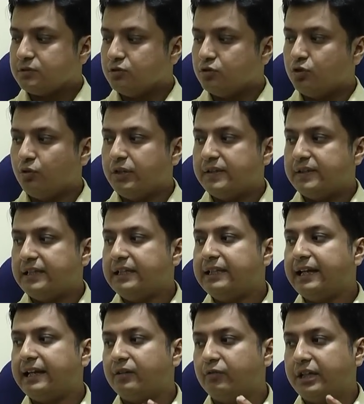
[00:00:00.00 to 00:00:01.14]
So we see
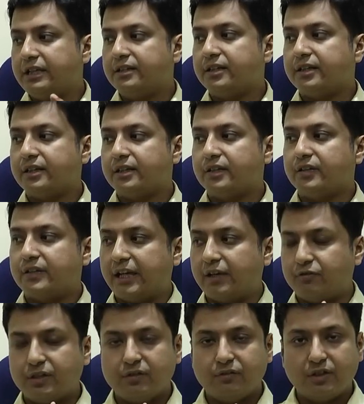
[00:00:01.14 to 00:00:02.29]
that whether it is
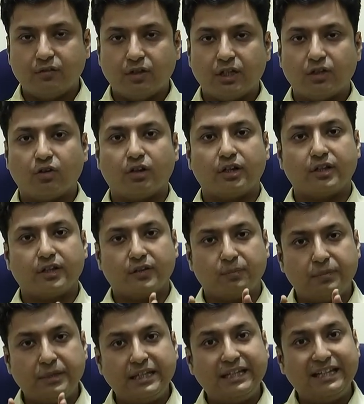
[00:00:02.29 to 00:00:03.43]
FEV1 or it is
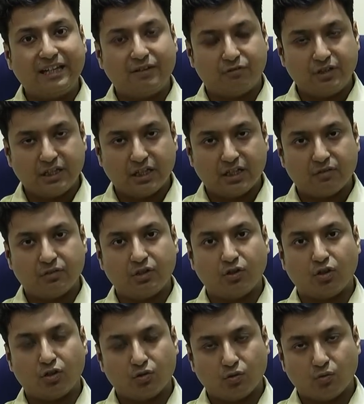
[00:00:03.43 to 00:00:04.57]
PEFER, we
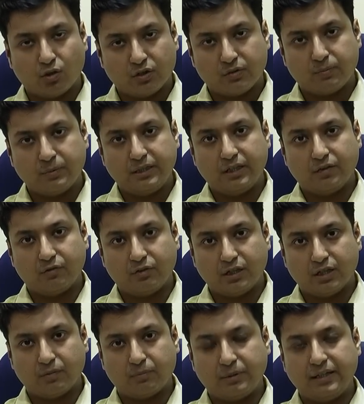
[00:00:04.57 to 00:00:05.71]
all know what is
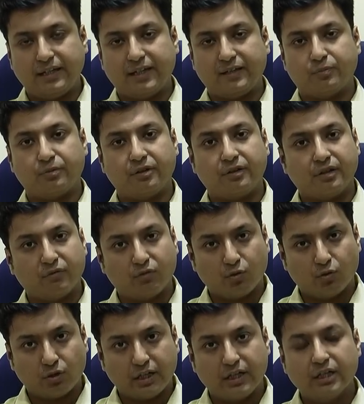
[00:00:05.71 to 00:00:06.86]
PEFER, peak expiratory
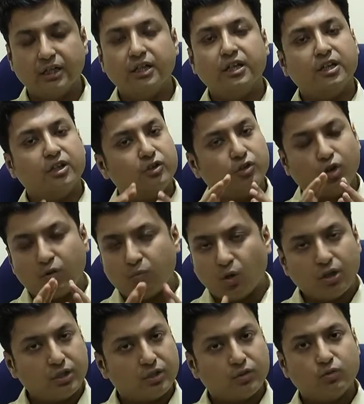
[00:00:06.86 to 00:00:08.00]
flow rate, your
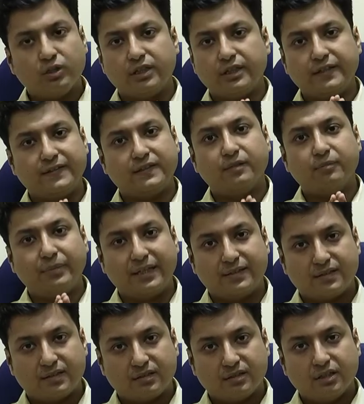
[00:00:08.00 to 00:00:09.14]
molecule is the
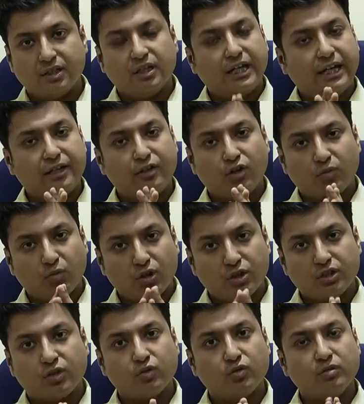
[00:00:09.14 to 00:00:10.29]
best. And your
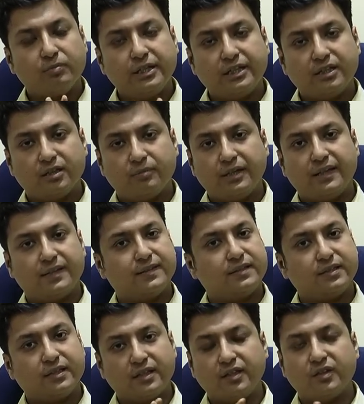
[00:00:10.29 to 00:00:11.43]
molecule being the best
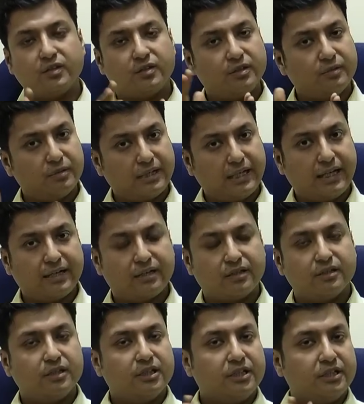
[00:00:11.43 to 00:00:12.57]
is that
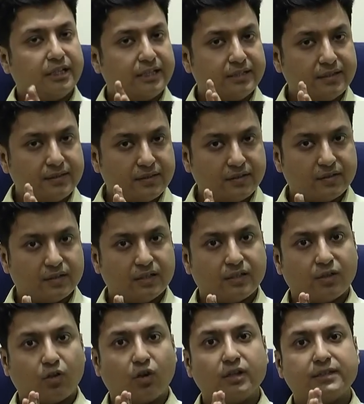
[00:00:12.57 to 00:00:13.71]
these results
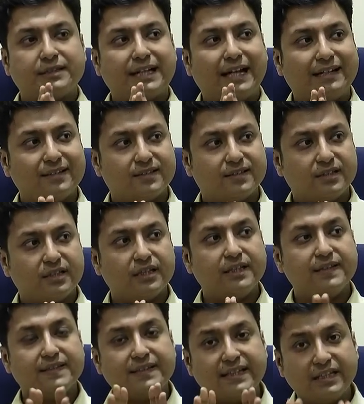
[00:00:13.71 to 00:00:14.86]
are all statistically
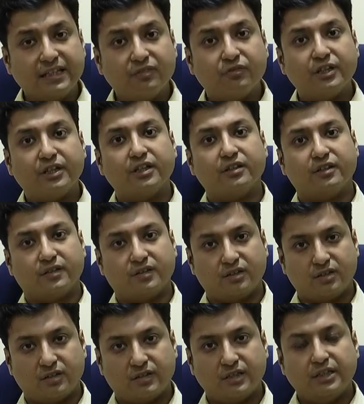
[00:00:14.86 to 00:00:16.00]
significant
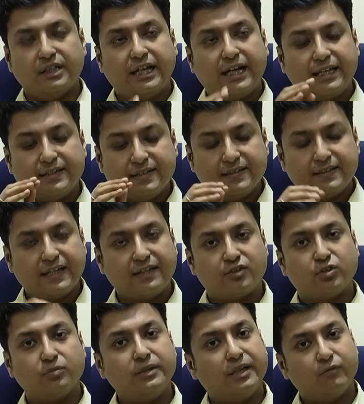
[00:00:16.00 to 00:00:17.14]
results. And this has
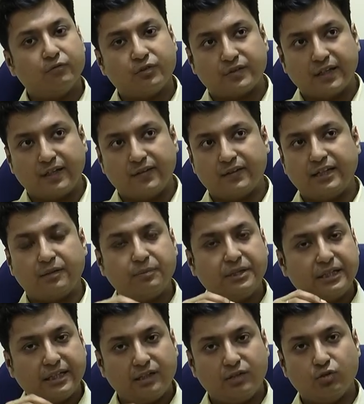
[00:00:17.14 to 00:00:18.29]
to be emphasized. Let me
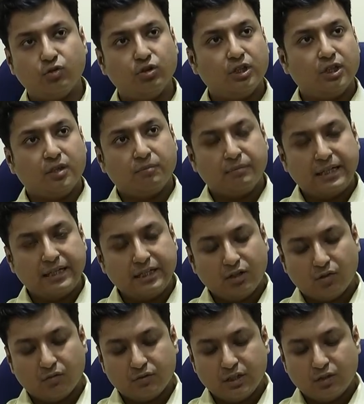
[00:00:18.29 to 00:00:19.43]
tell you, many
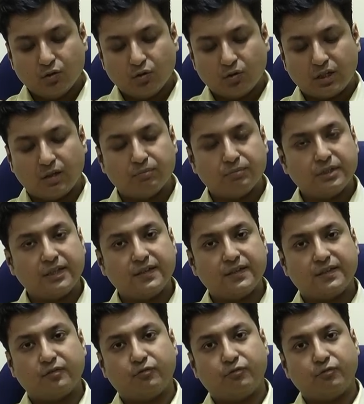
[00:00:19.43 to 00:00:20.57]
of the
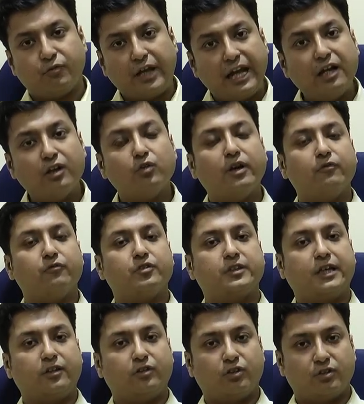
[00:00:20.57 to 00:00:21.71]
companies fail to
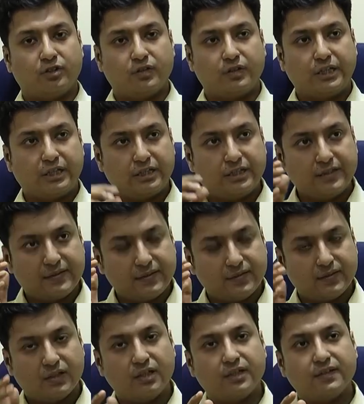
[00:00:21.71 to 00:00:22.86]
emphasize on this, that this
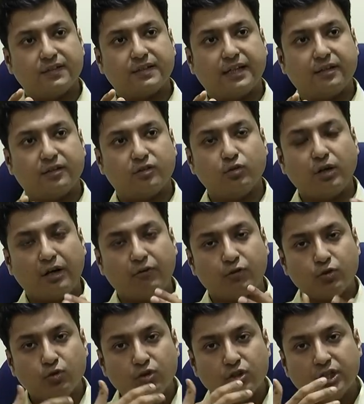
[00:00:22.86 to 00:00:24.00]
result is statistic. You have
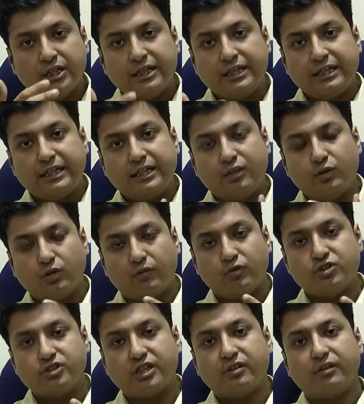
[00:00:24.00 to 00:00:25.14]

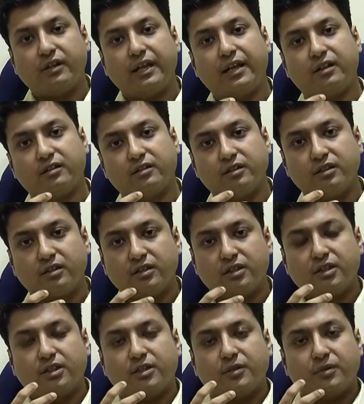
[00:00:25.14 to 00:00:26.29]
to generate
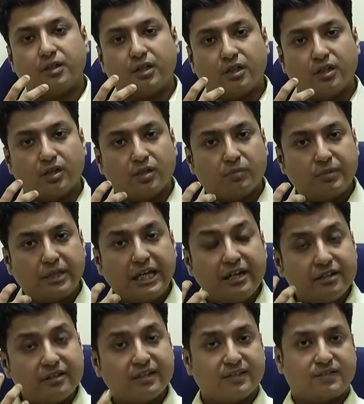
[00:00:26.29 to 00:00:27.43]

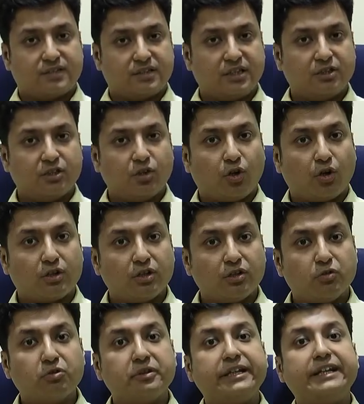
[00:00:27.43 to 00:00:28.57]
interest in the doctor
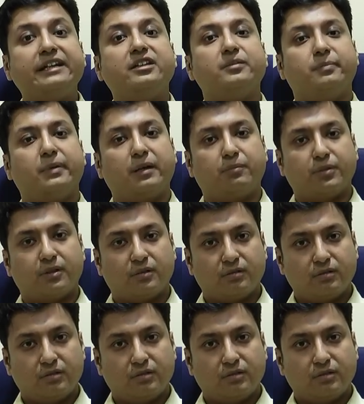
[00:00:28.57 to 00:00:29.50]
to read the paper.